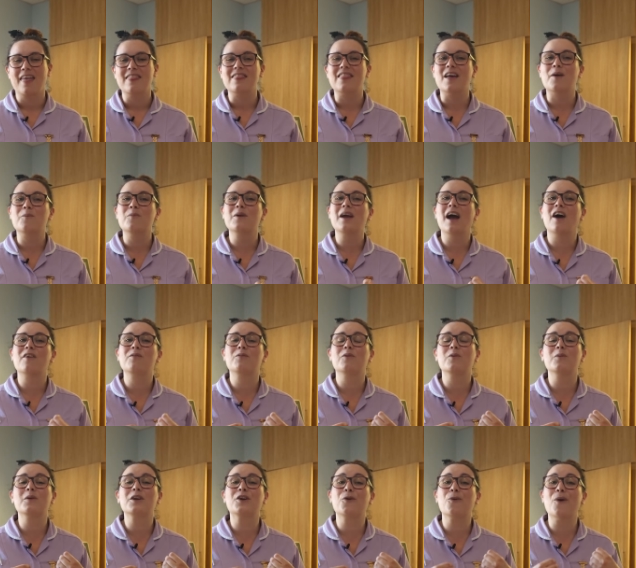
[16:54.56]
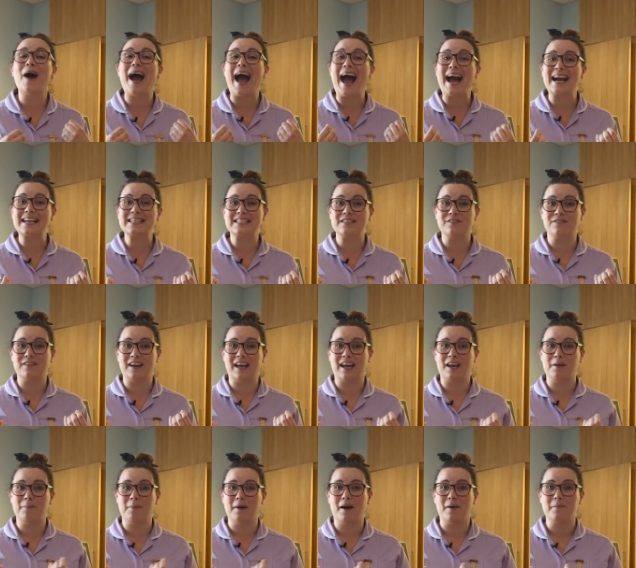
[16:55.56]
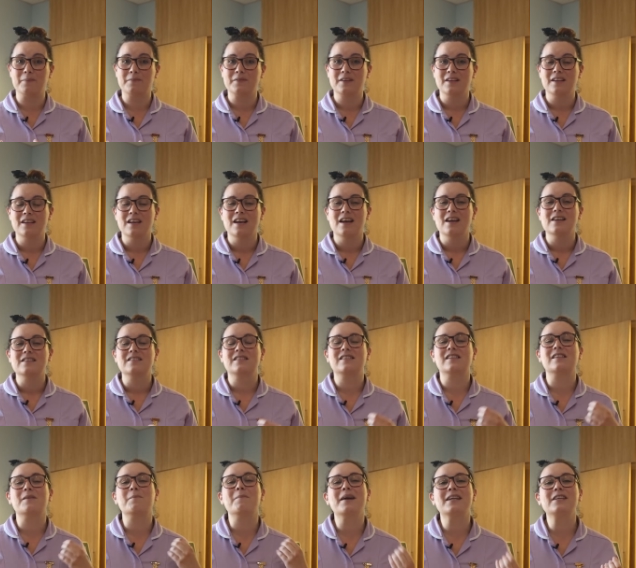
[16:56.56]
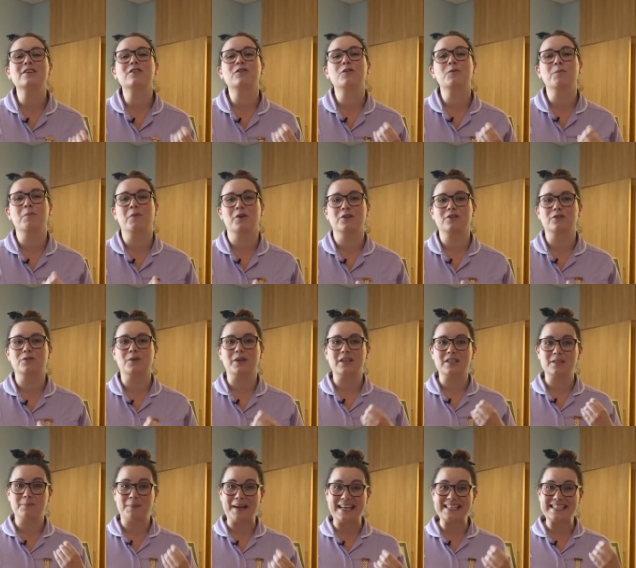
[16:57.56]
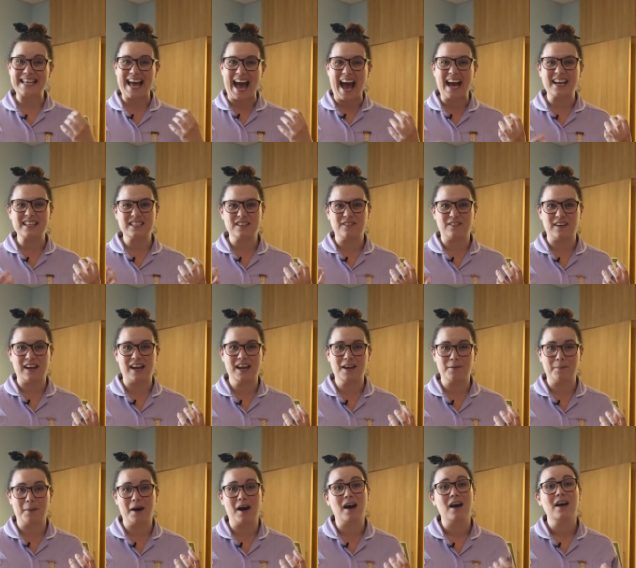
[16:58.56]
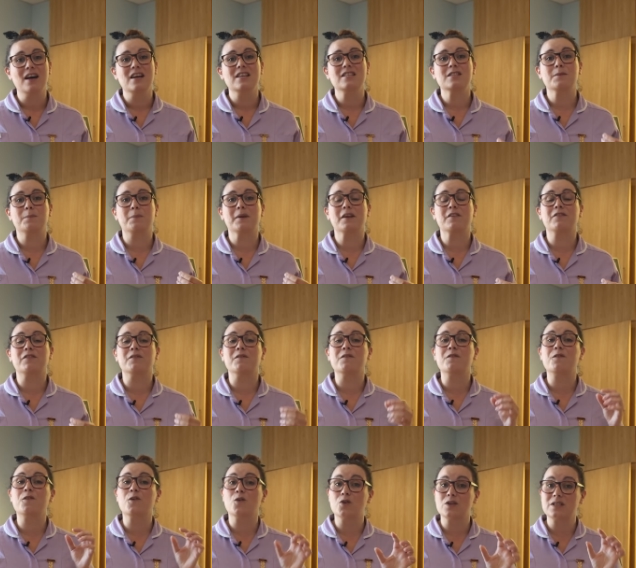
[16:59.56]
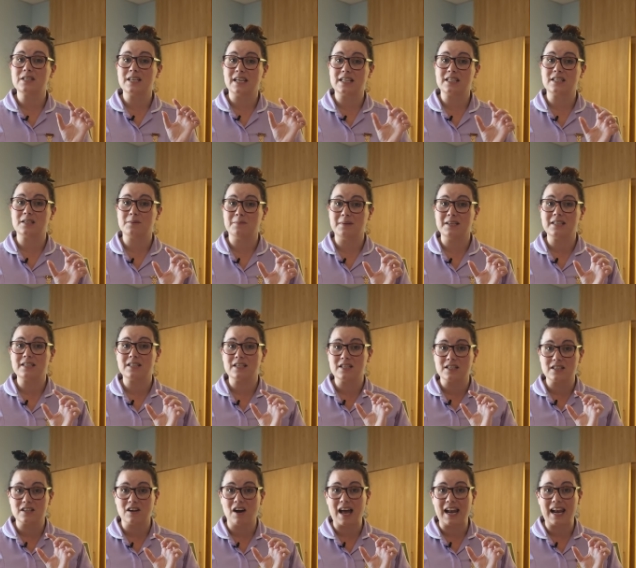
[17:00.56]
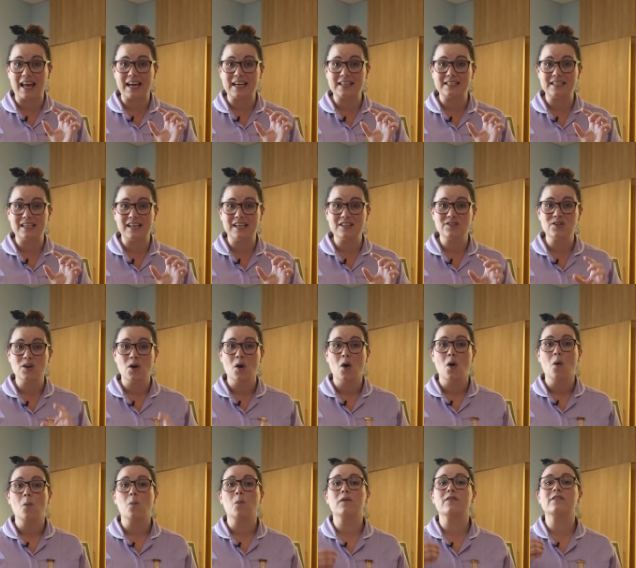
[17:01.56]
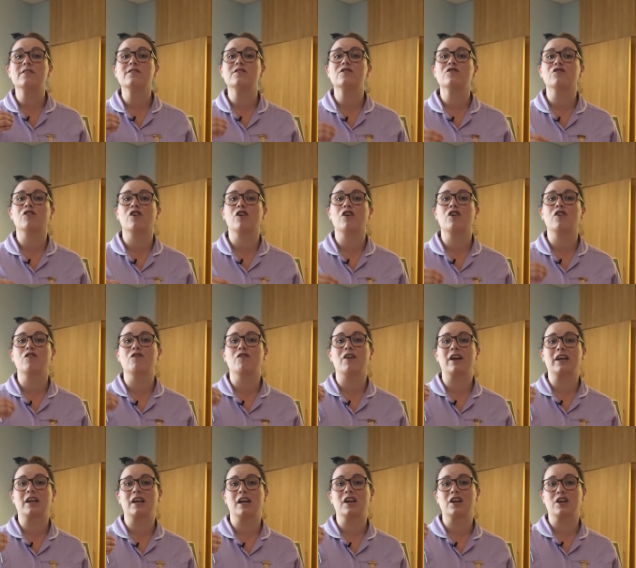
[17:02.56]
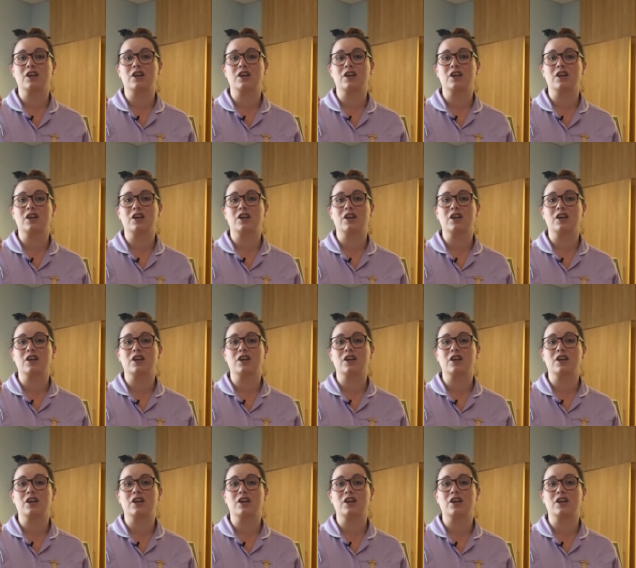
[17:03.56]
Then we have what we call active labour. So the medical model explains active labour to be from 4 centimetres dilated with strong regular